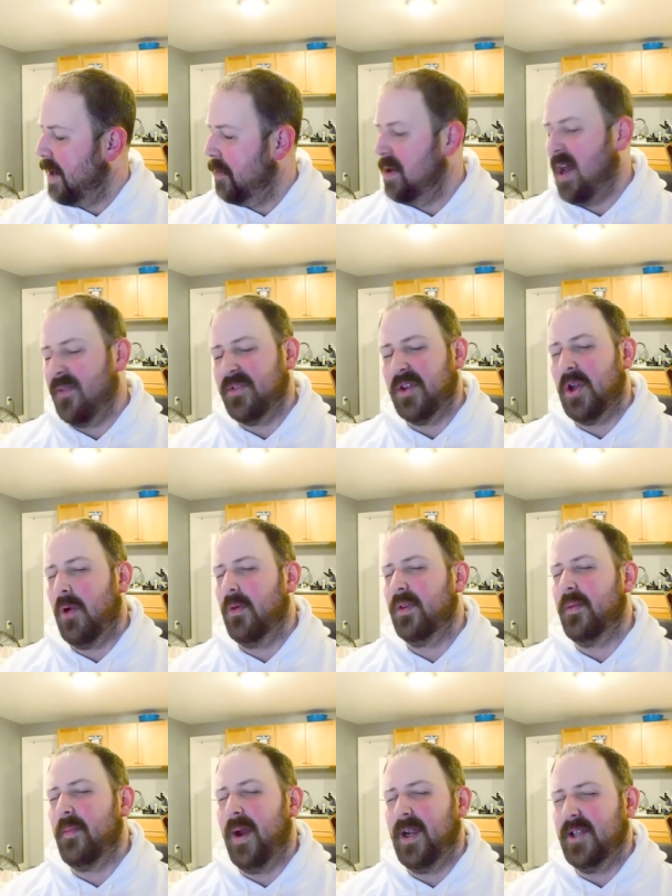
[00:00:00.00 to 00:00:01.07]
Would have to go with
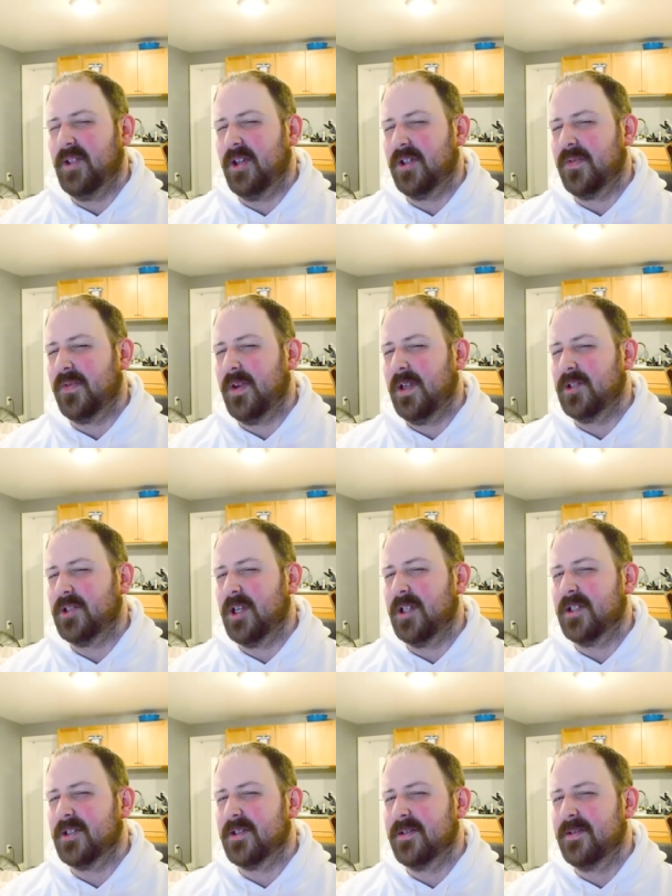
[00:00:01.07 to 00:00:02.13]
the Mighty Ducks
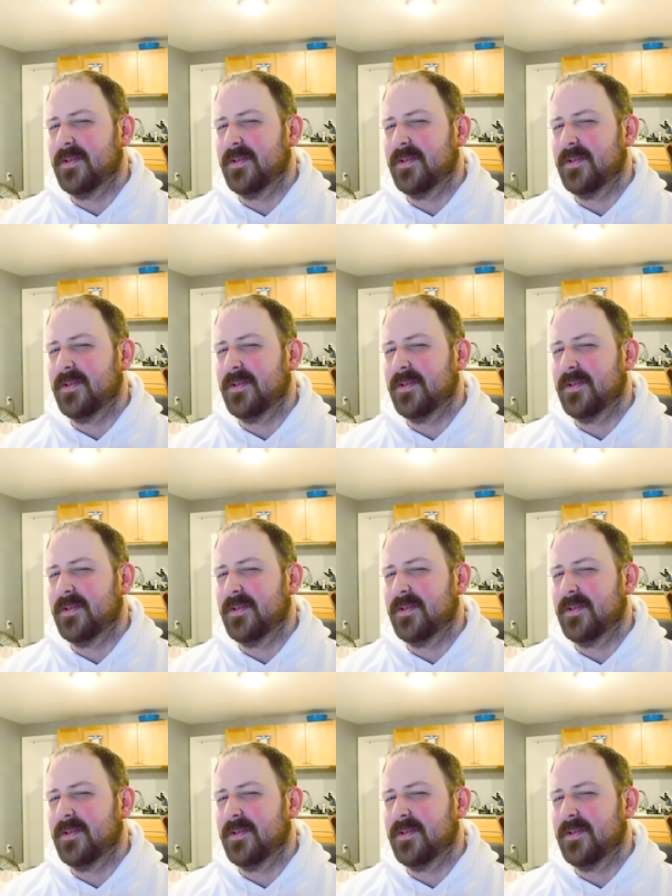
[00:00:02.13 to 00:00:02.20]
franchise.